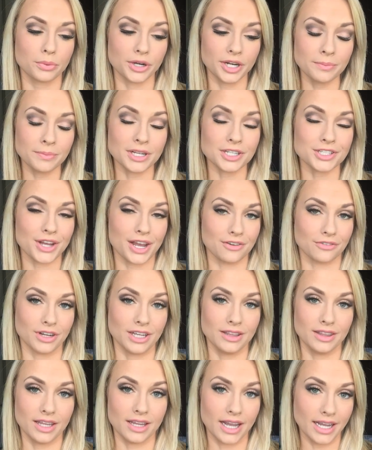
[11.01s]
Pretty much
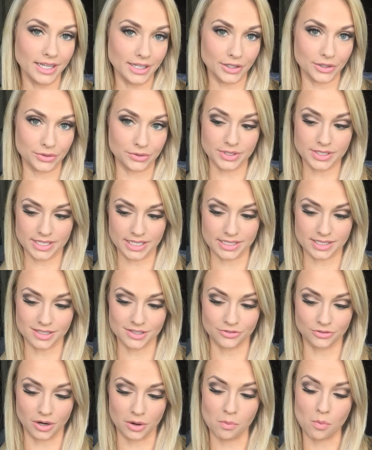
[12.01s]
everything I use
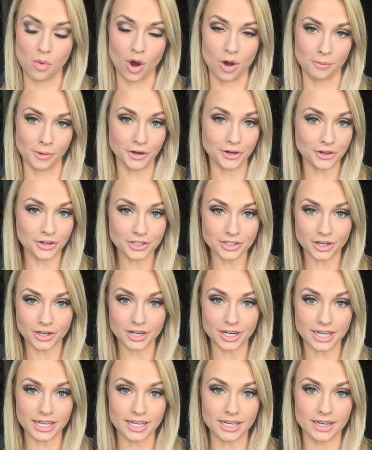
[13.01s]
is from Walmart or
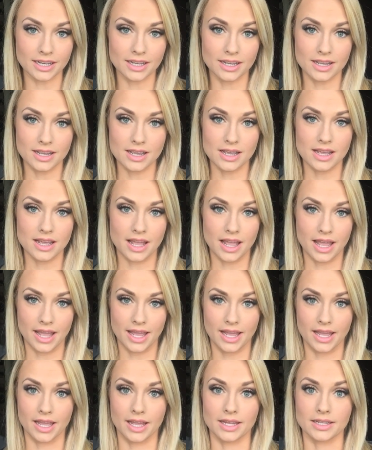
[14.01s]
Target,
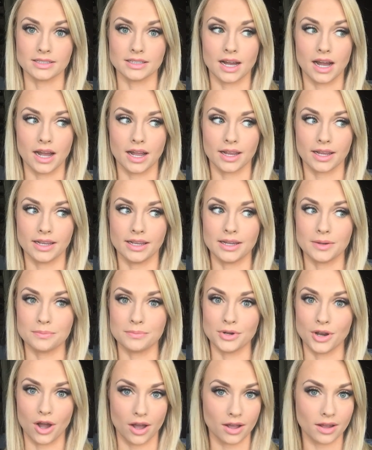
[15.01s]
and I
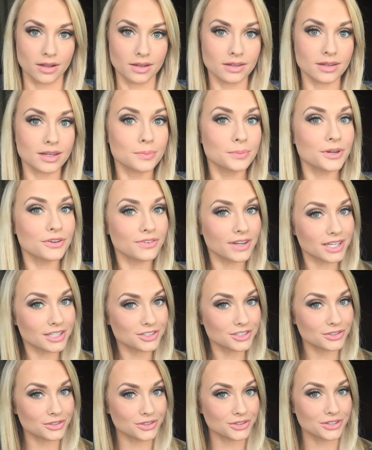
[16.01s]
am not a
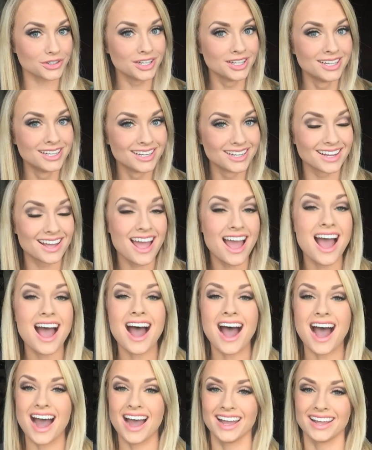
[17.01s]
professional.
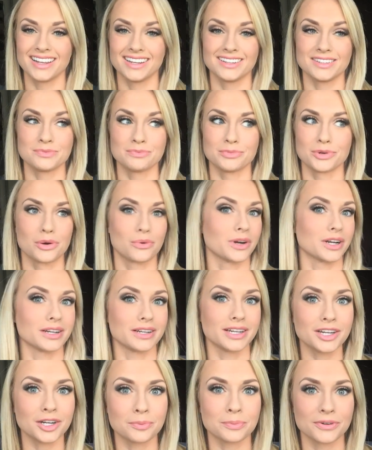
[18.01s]
I am nowhere
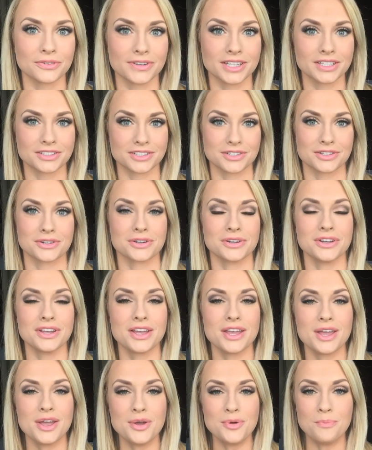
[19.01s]
near a professional,
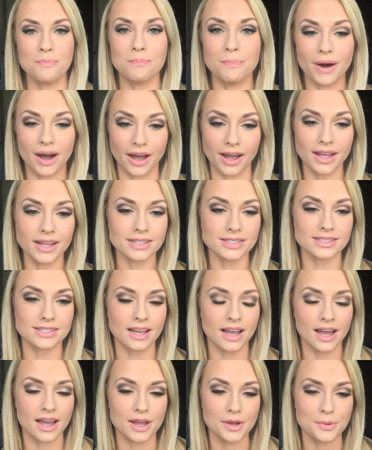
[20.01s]
but
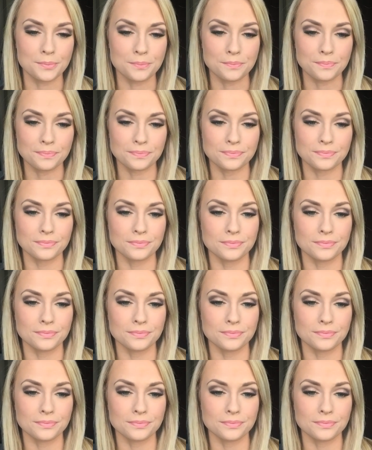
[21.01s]
I